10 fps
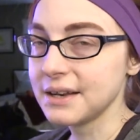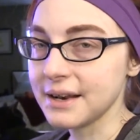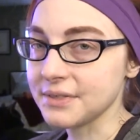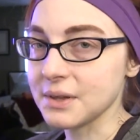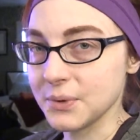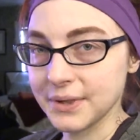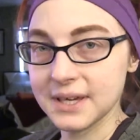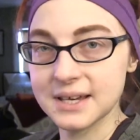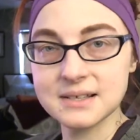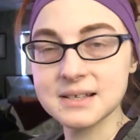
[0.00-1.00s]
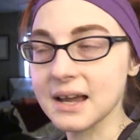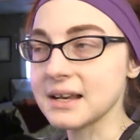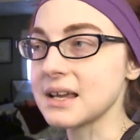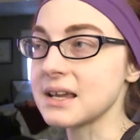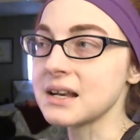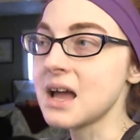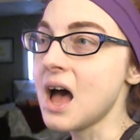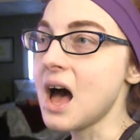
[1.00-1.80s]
nothing really exciting.